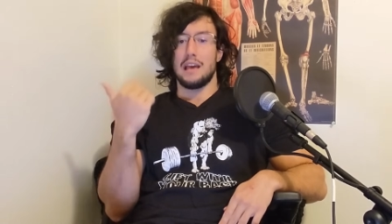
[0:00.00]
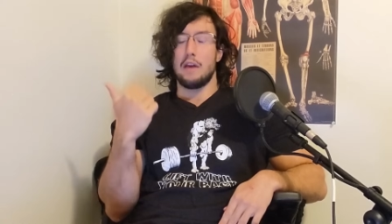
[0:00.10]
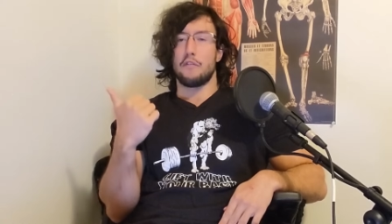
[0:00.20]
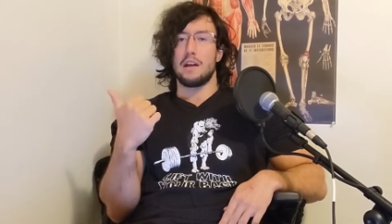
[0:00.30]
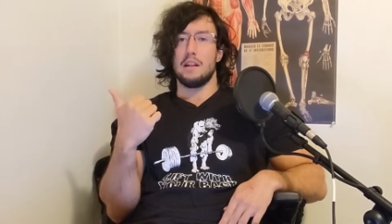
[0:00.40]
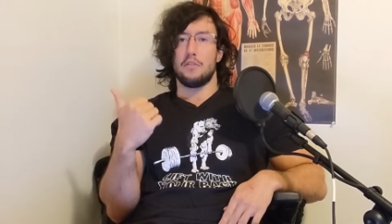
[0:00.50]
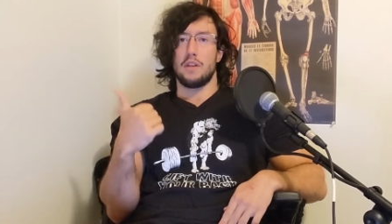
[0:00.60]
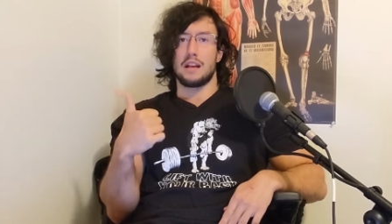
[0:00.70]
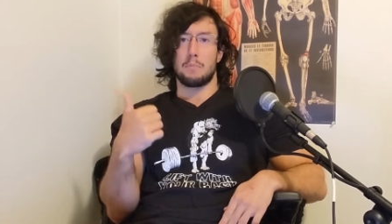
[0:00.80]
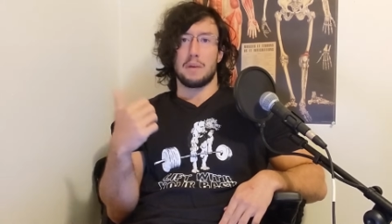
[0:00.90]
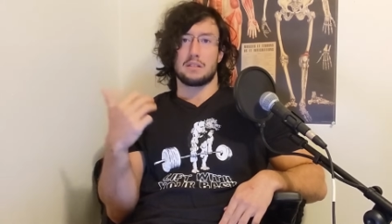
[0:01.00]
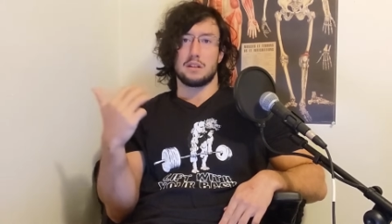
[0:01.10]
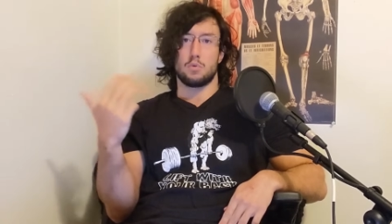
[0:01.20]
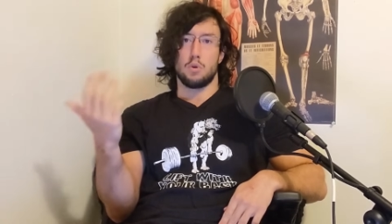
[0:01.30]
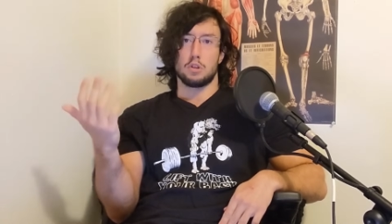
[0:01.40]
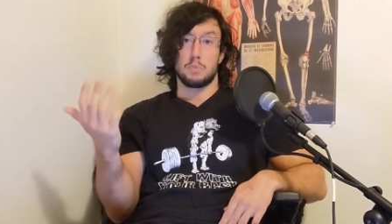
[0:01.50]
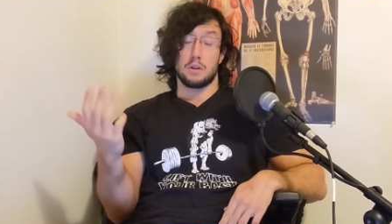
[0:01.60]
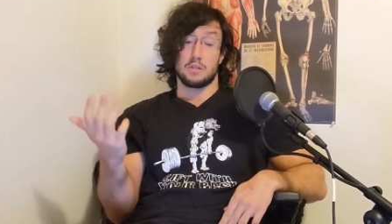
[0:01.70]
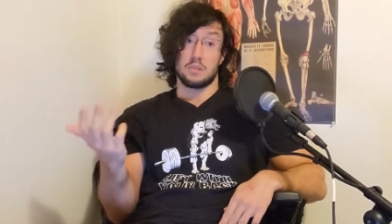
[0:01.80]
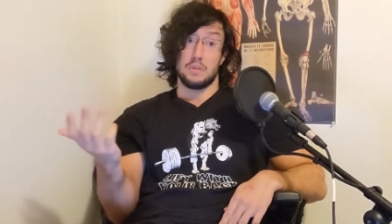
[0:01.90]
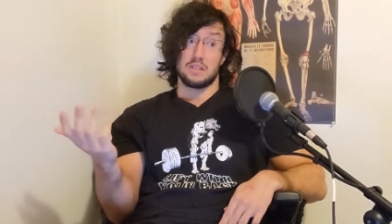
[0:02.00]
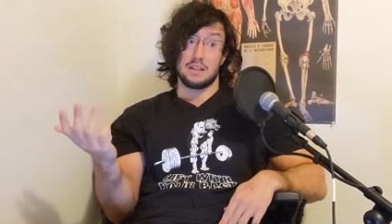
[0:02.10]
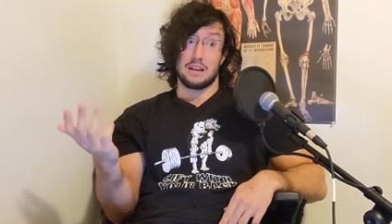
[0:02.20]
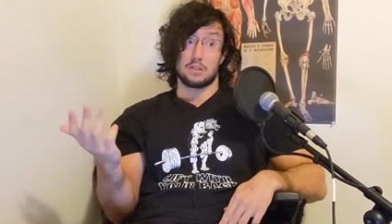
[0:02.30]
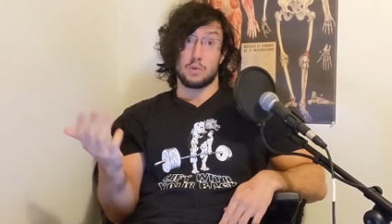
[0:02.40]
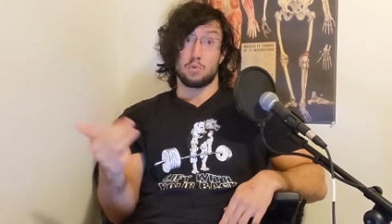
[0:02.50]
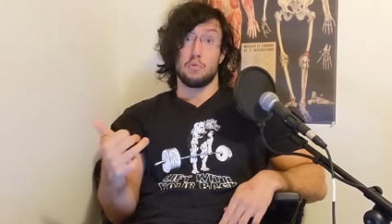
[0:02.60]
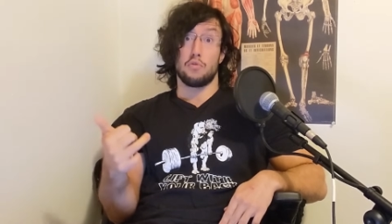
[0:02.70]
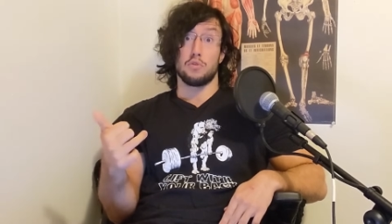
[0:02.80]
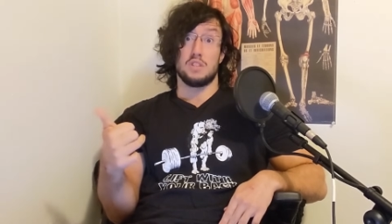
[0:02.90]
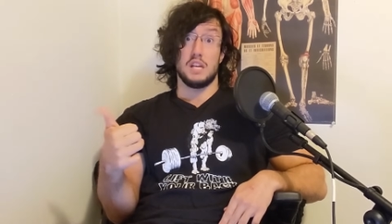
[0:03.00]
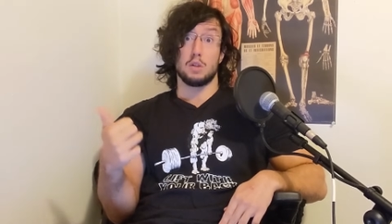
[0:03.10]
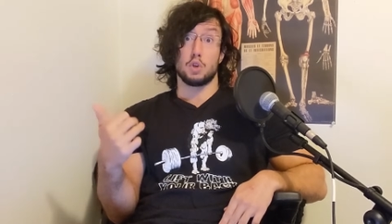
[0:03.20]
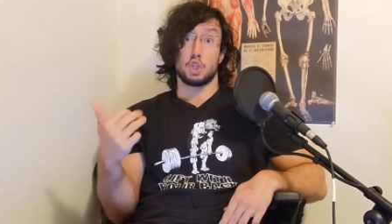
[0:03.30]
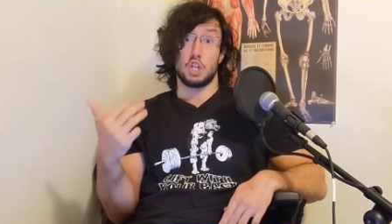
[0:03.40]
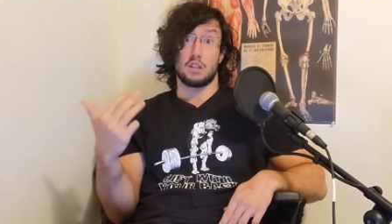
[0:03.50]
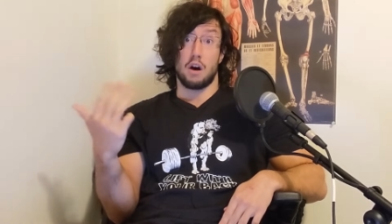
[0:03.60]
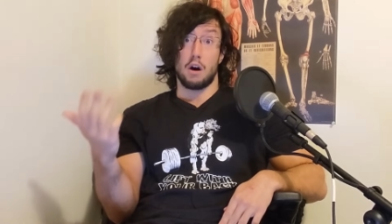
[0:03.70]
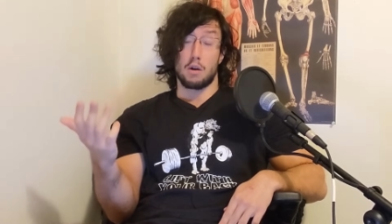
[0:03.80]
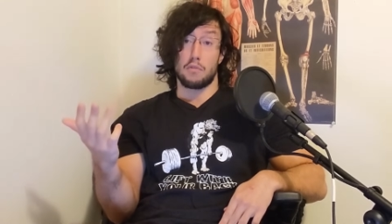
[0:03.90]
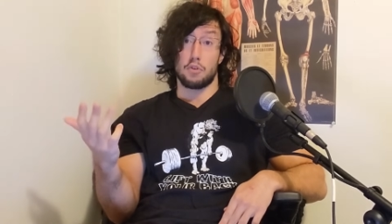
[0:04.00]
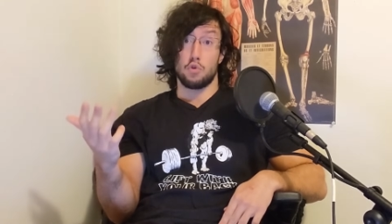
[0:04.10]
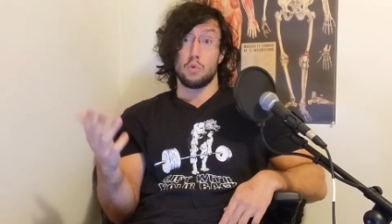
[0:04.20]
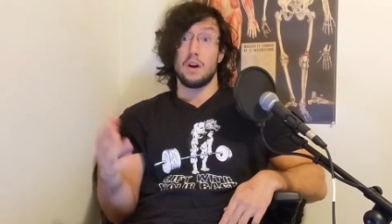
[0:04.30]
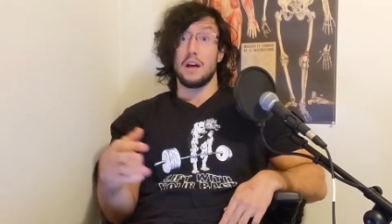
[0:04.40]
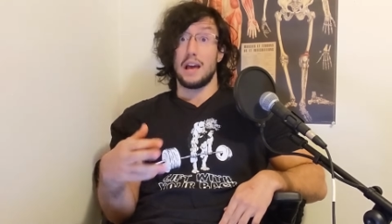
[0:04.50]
If anything, it makes it worse because it means that it's going to fatigue the shit out of you